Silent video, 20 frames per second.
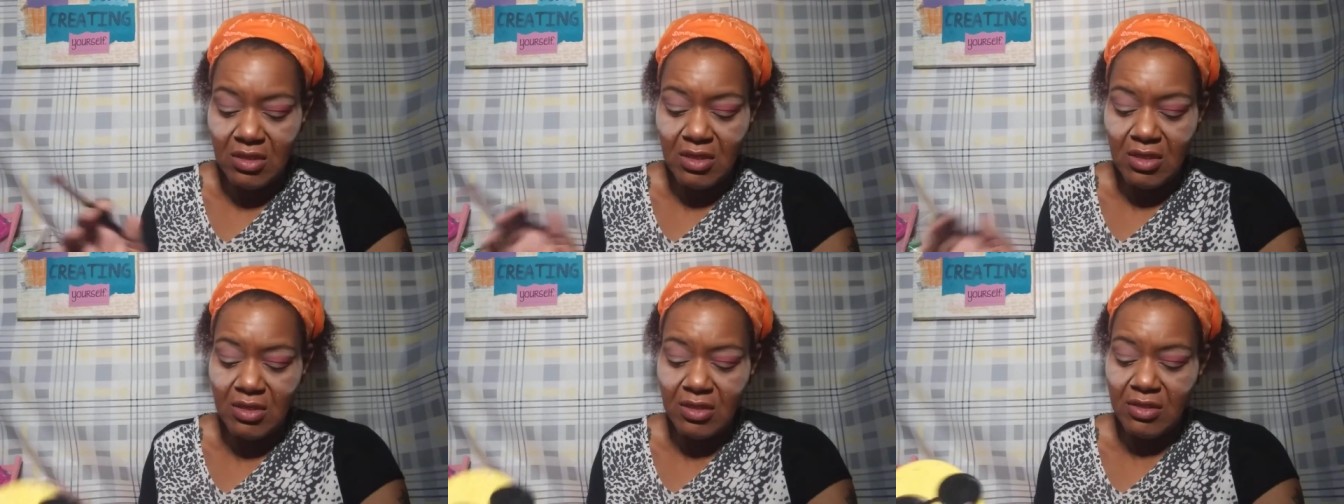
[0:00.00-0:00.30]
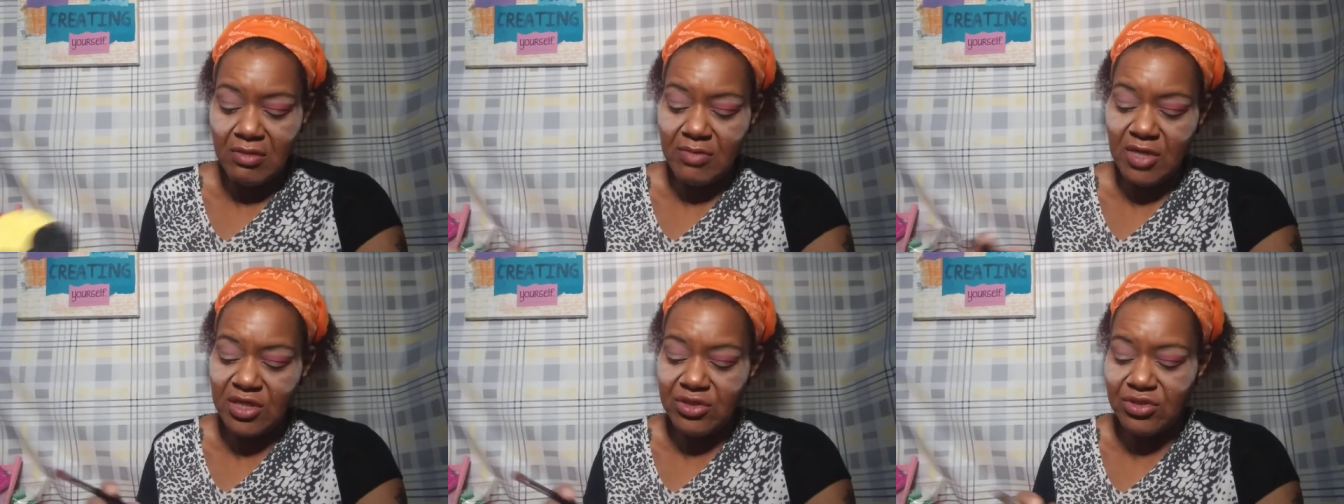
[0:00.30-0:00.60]

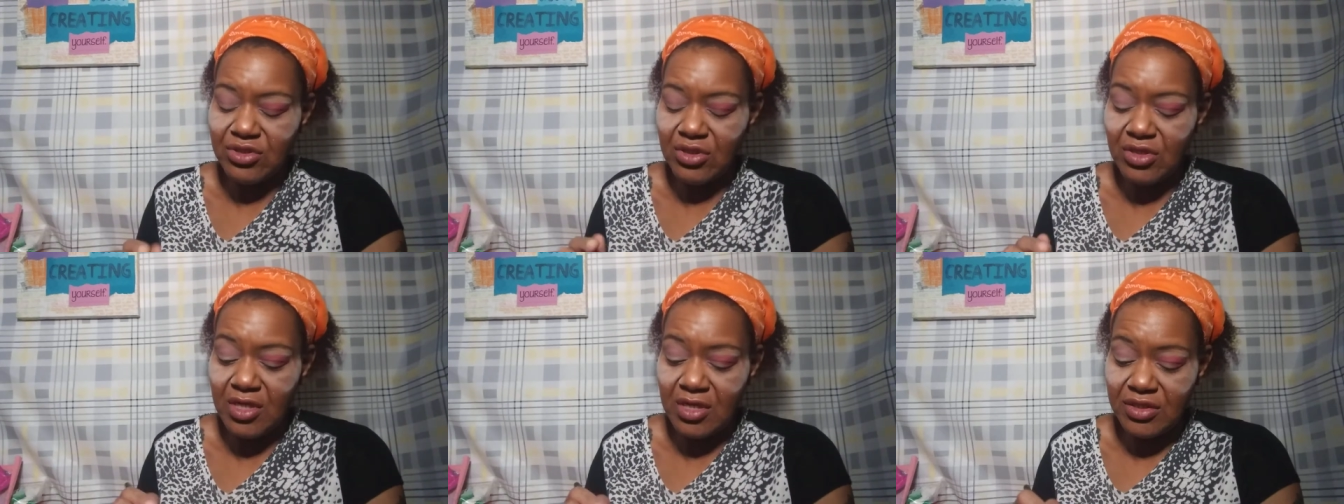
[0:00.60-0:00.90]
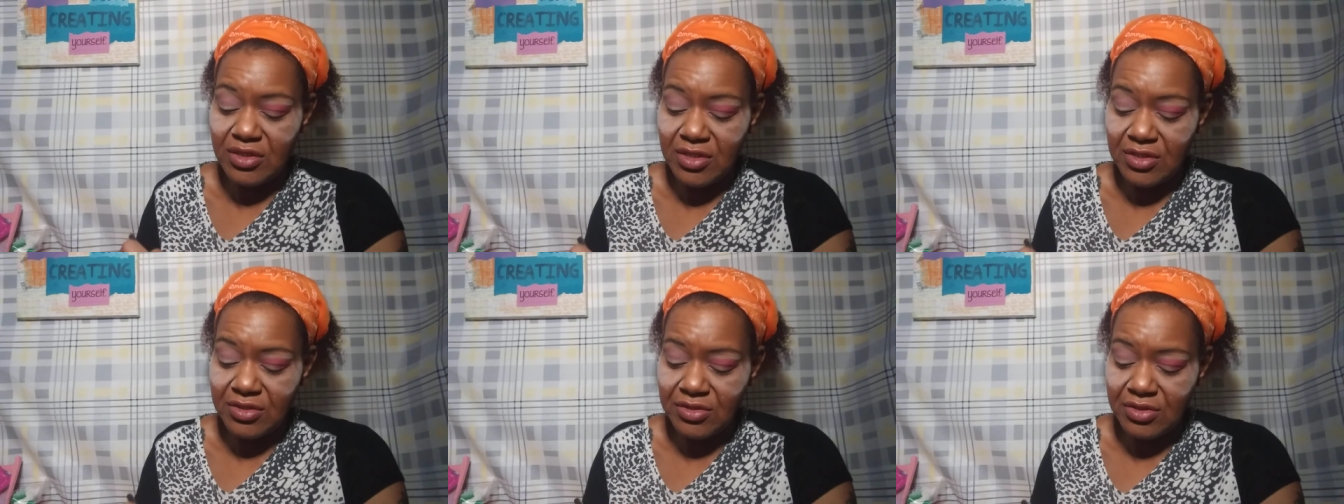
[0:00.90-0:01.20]
And make sure that
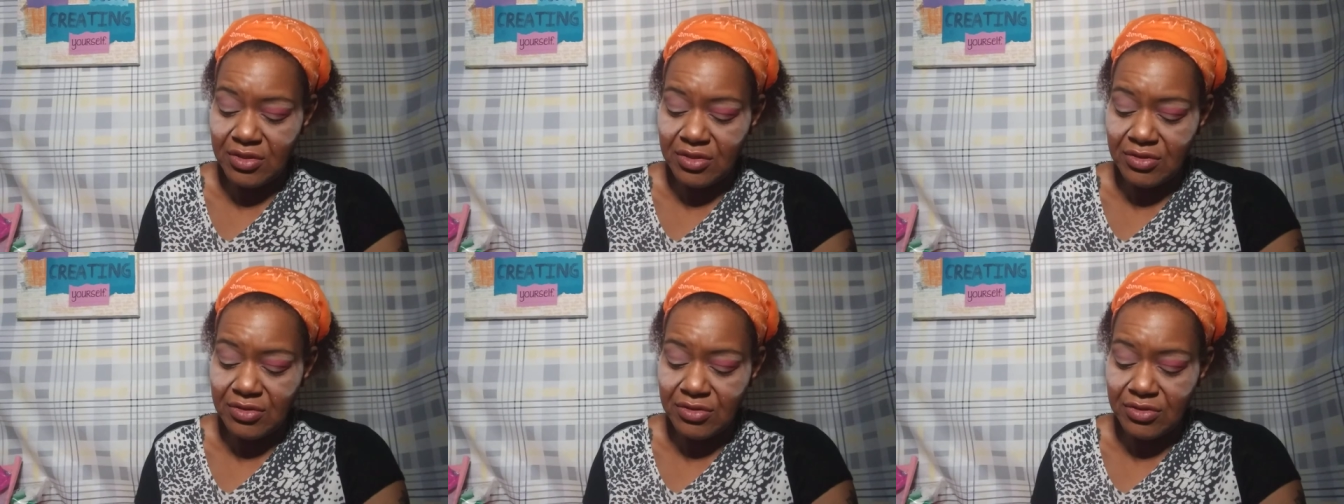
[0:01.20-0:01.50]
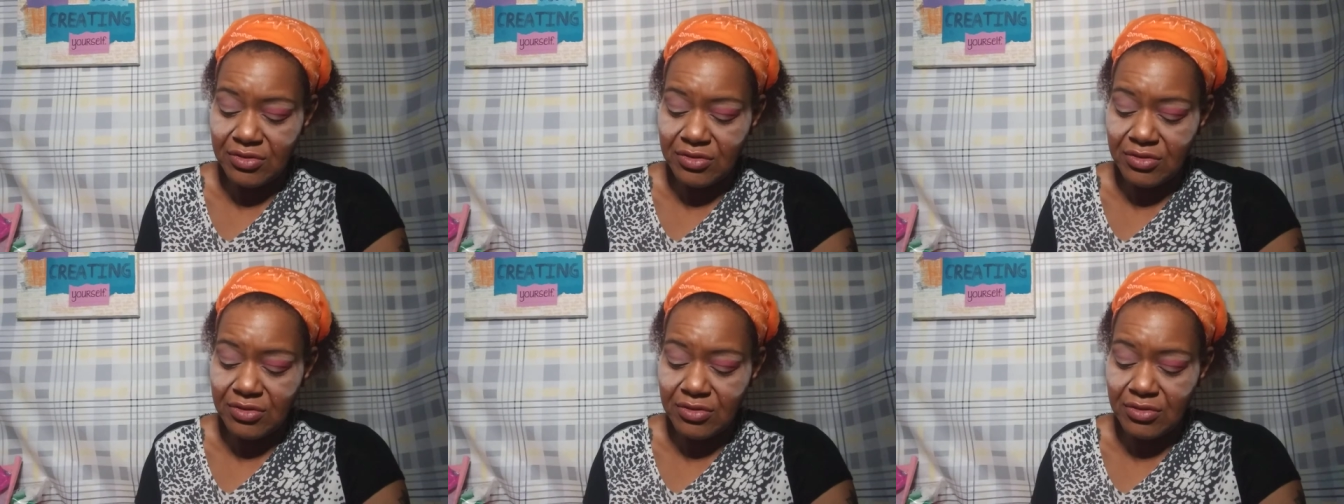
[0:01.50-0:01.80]
this
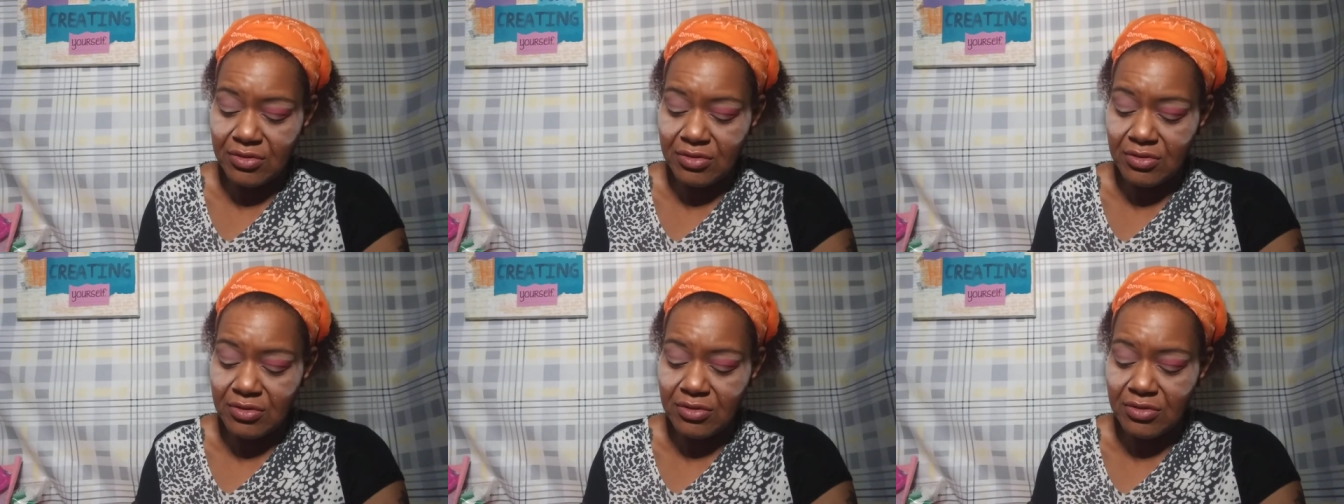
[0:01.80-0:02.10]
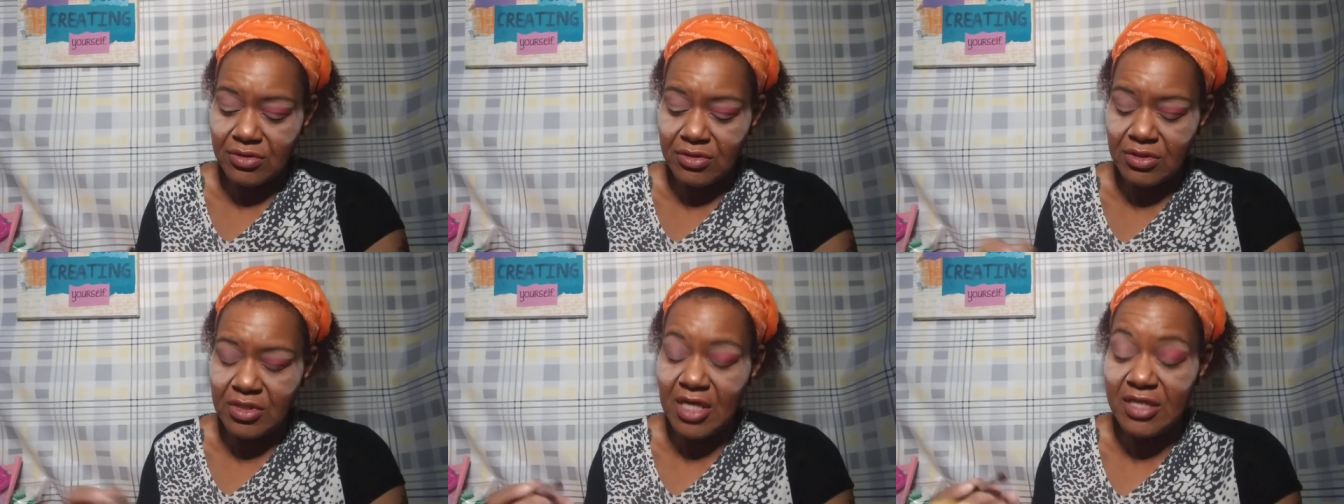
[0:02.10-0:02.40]
is
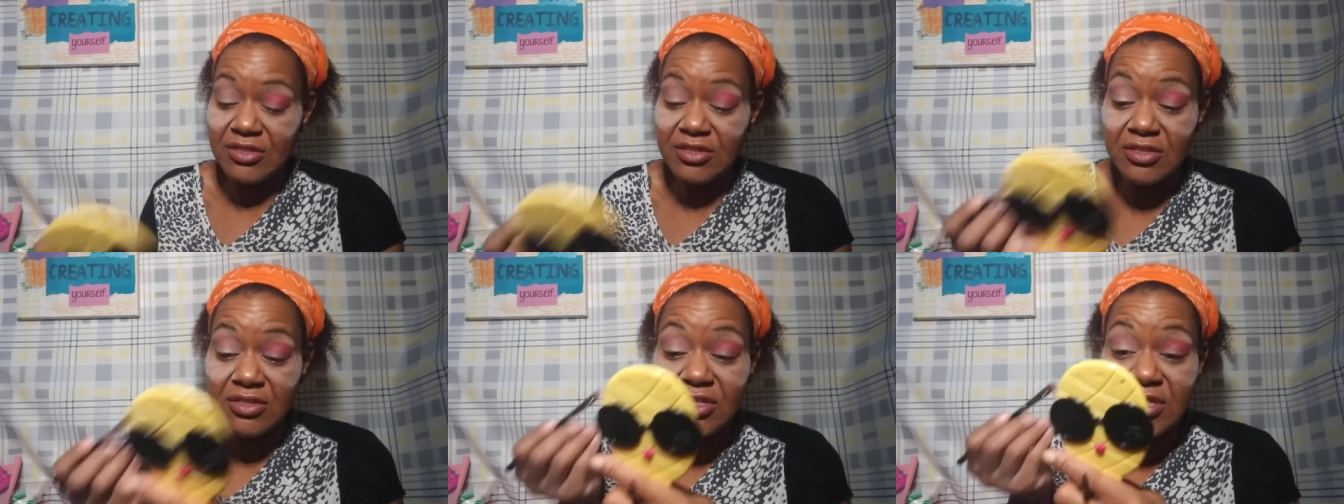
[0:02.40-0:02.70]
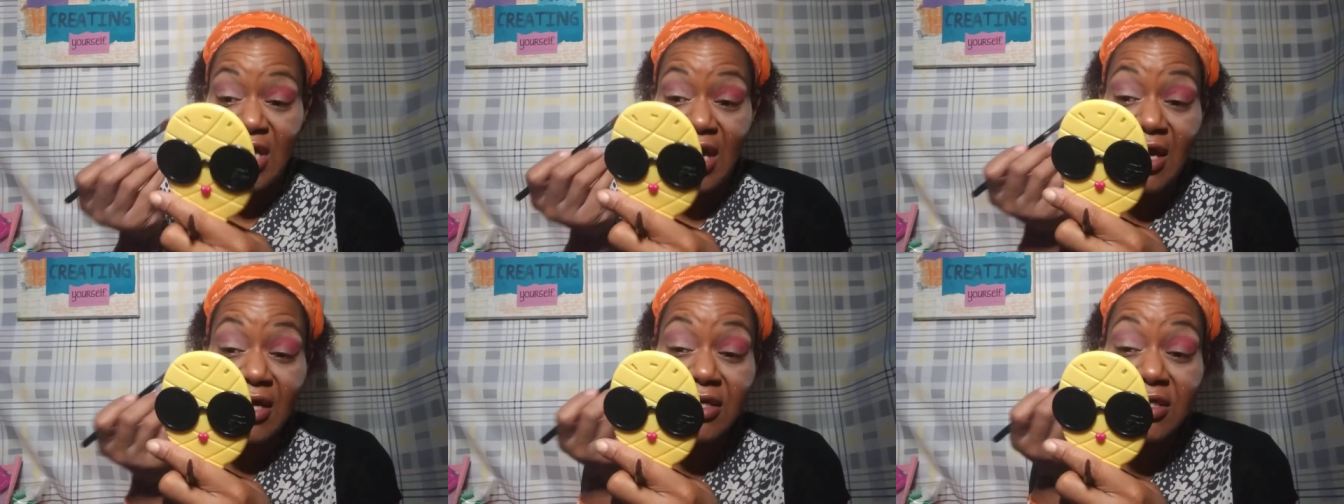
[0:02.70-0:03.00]
nice and
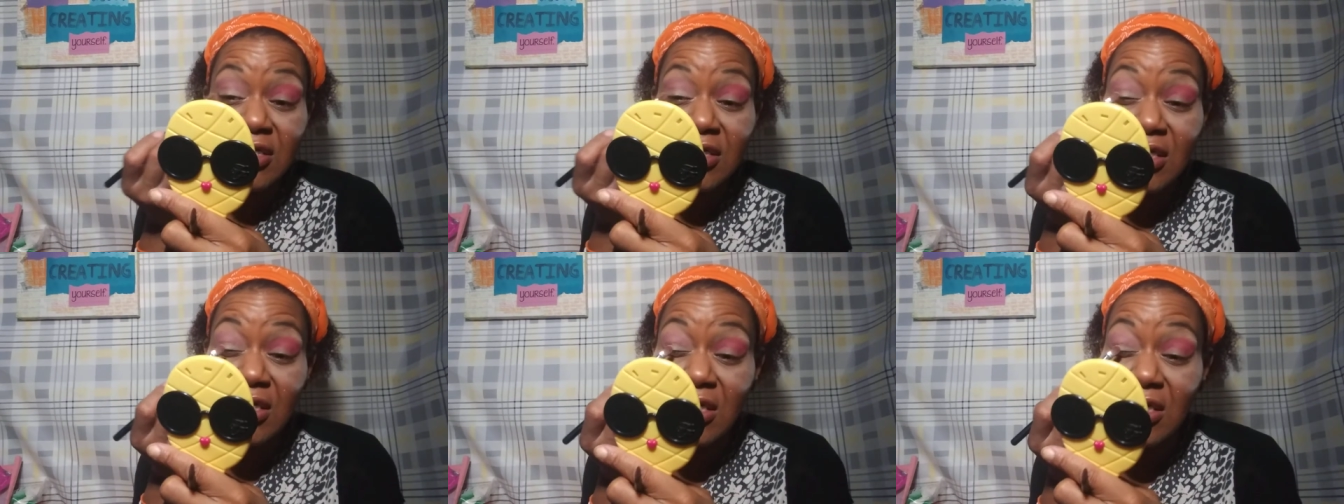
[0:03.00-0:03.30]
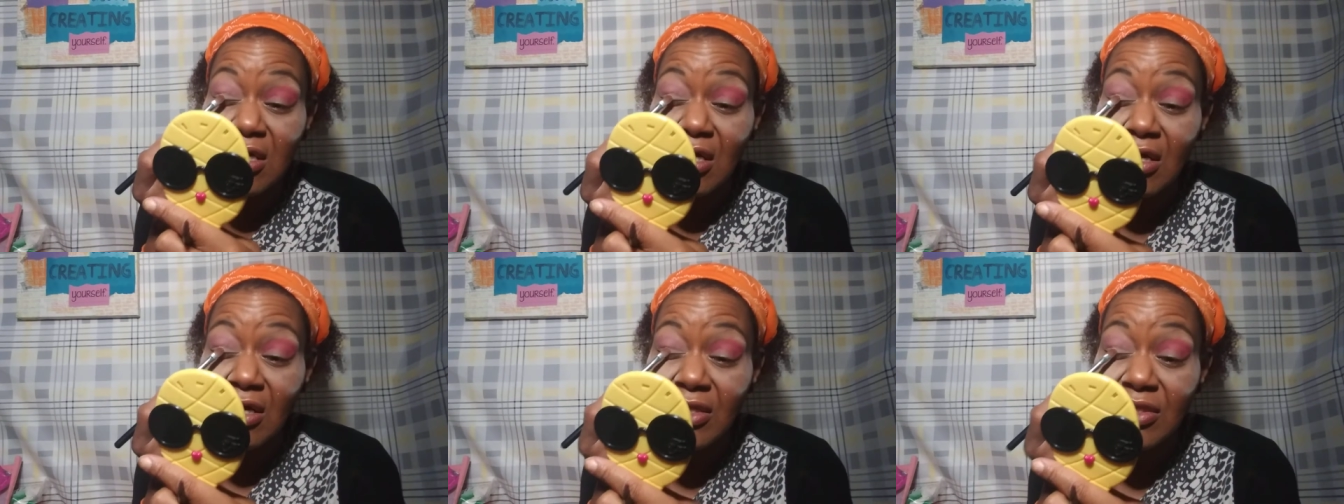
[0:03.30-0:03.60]

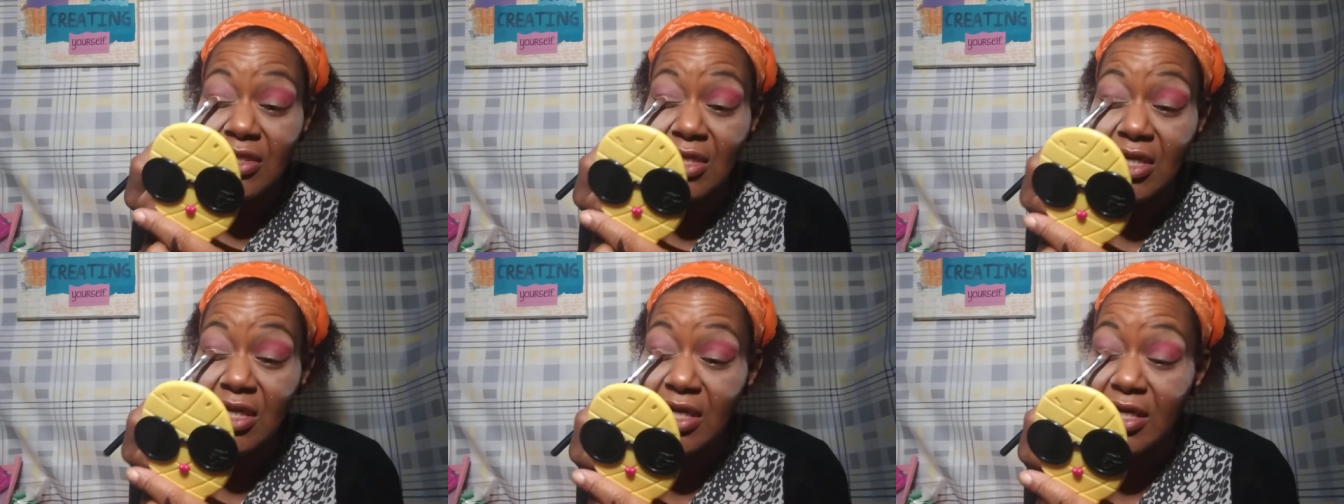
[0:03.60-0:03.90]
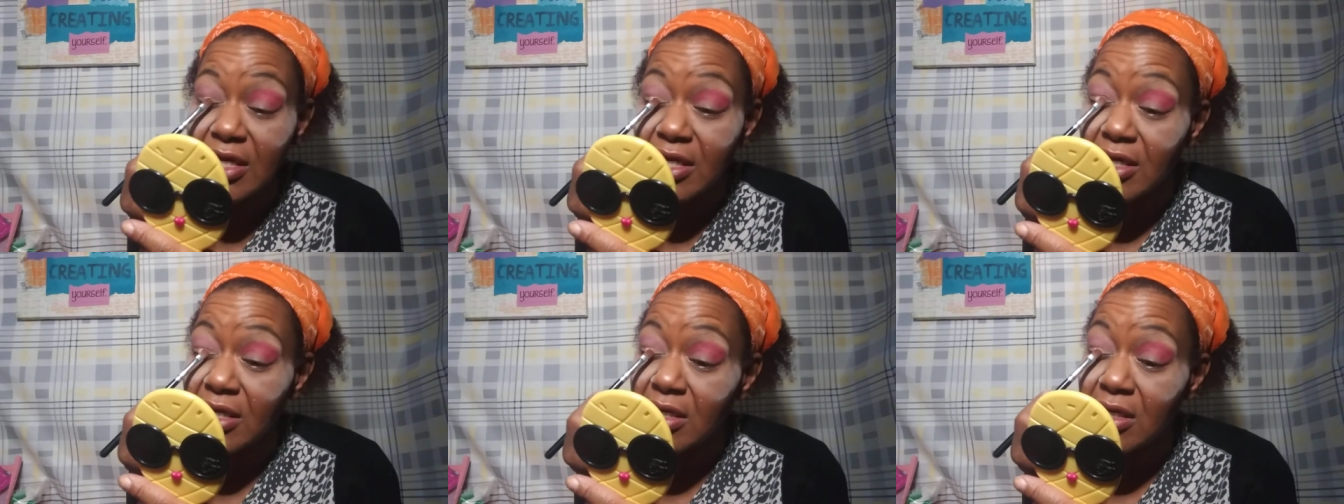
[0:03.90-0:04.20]
tacky on the
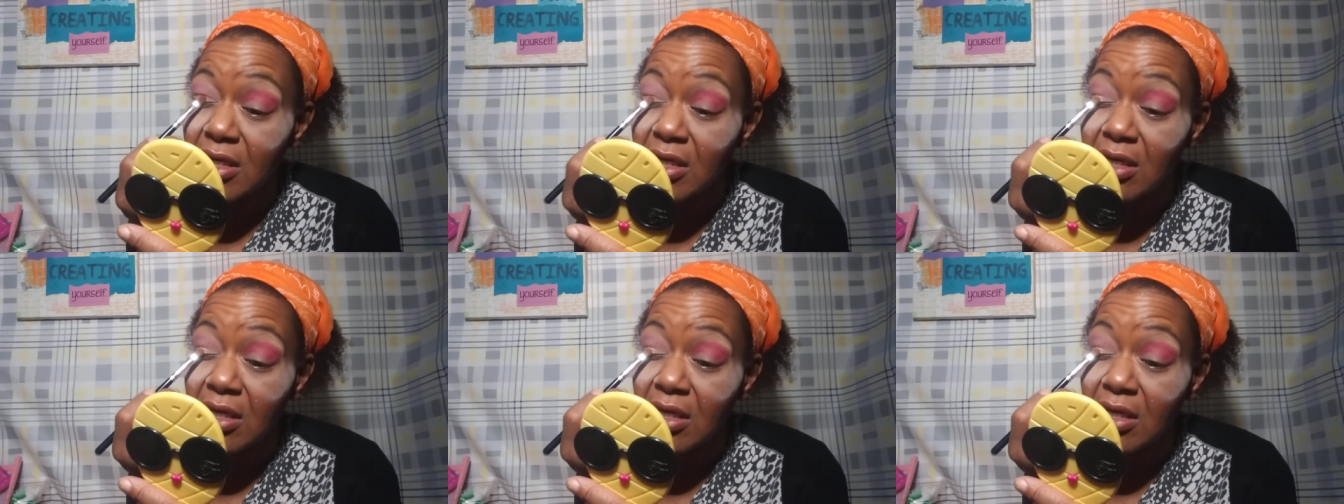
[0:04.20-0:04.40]
lid.